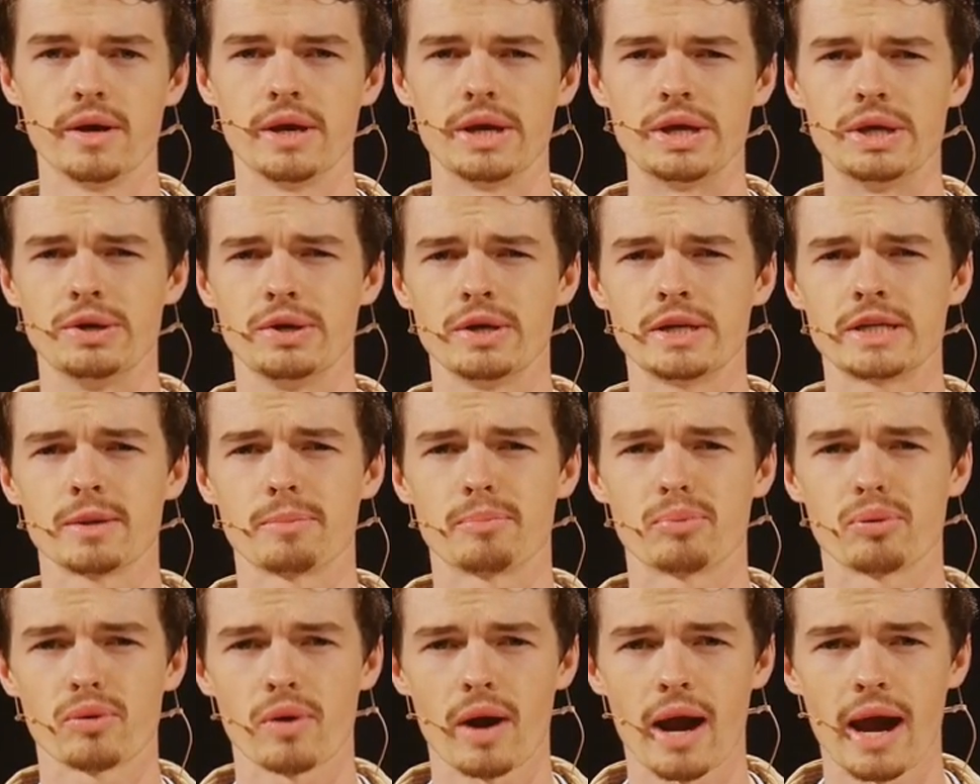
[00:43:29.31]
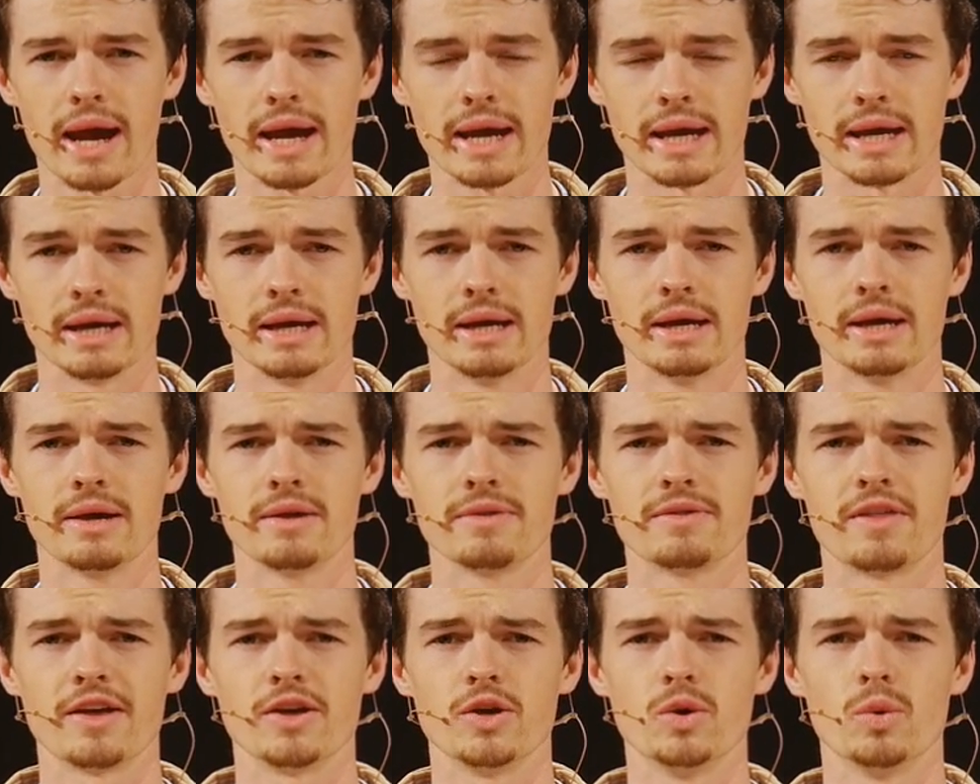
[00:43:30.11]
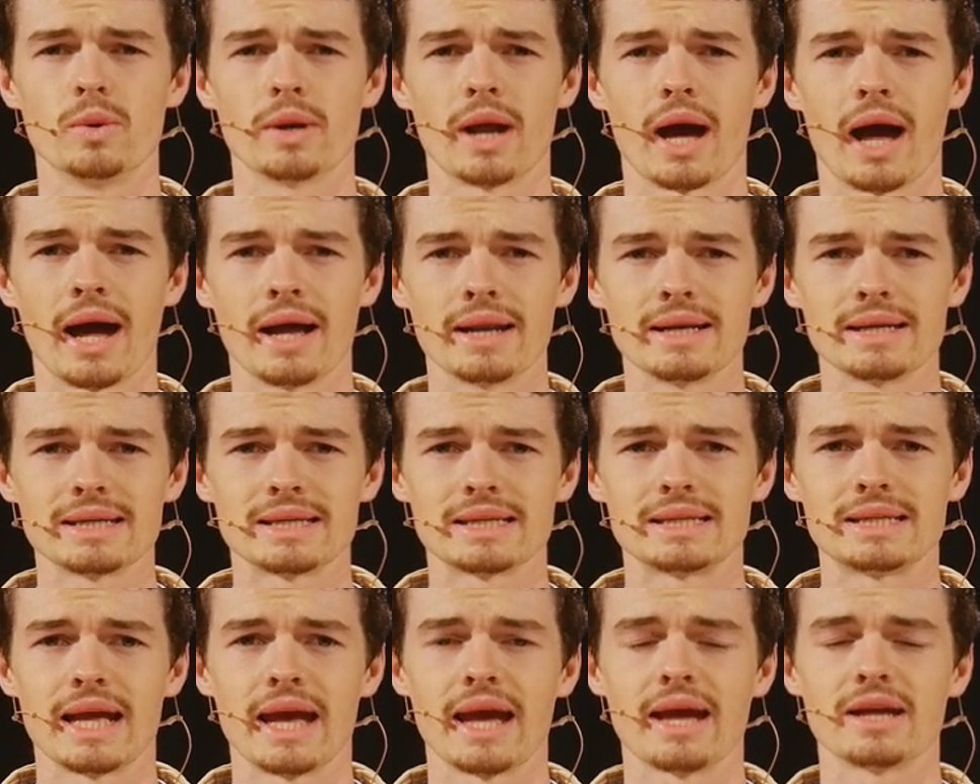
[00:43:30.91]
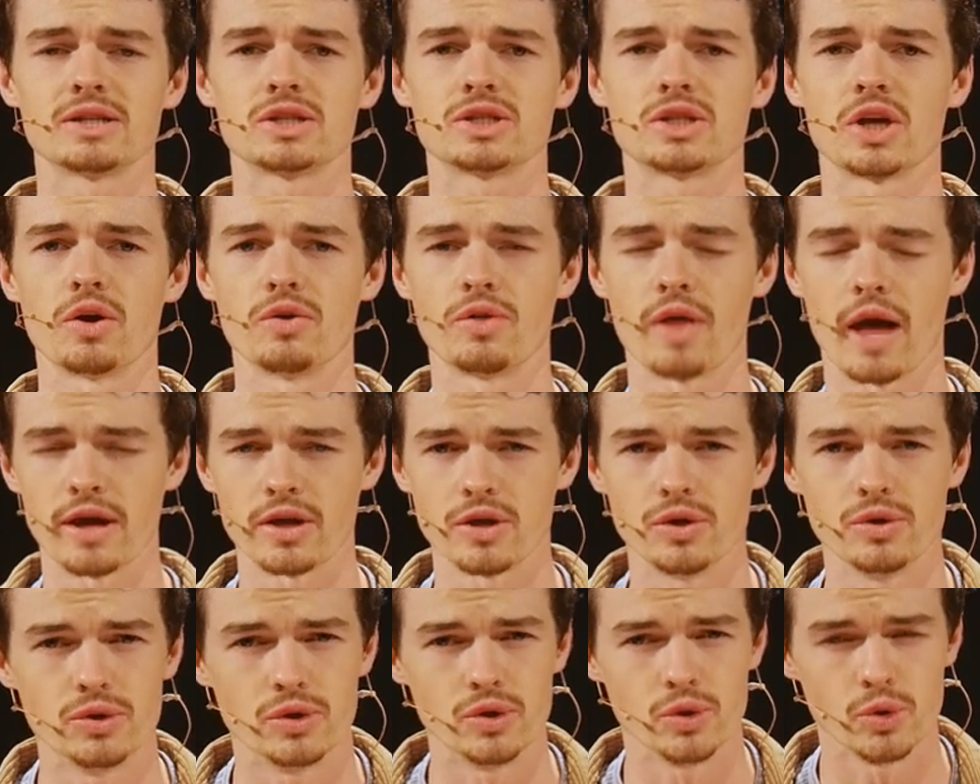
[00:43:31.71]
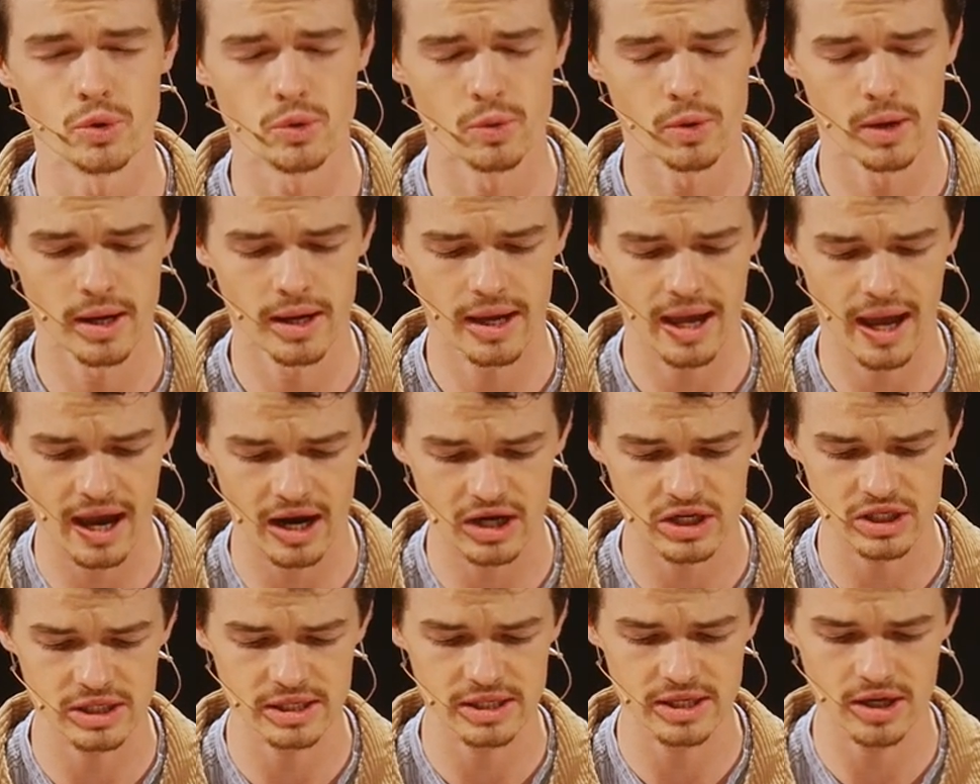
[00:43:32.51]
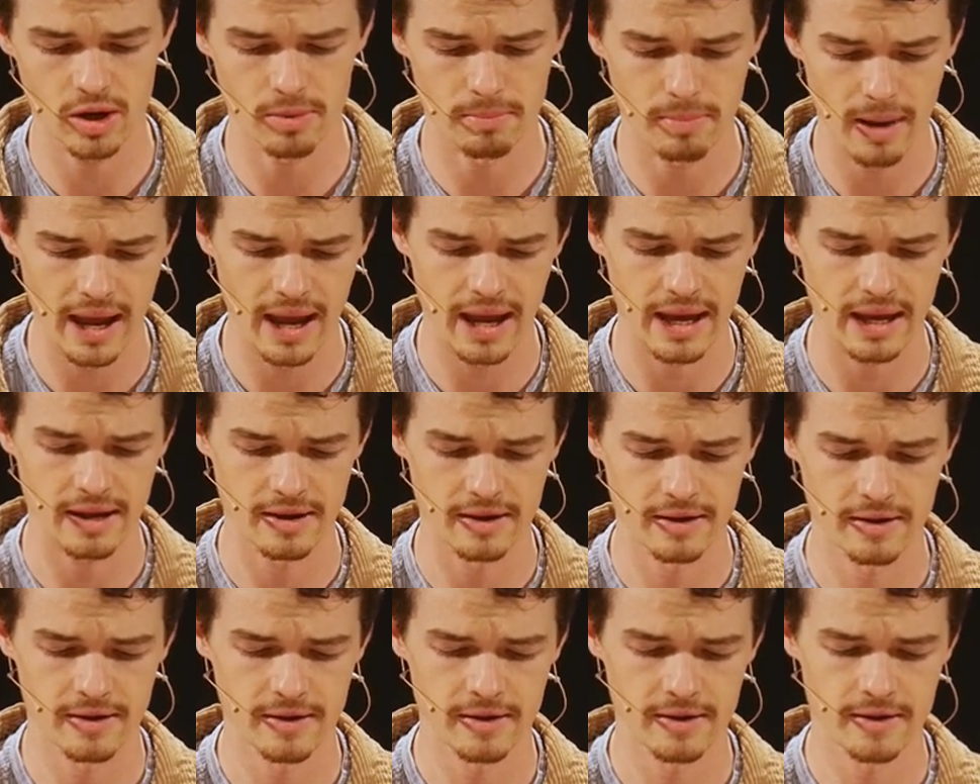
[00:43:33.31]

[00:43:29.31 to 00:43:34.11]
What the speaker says: You need to pray that you would understand so that you do actually obey.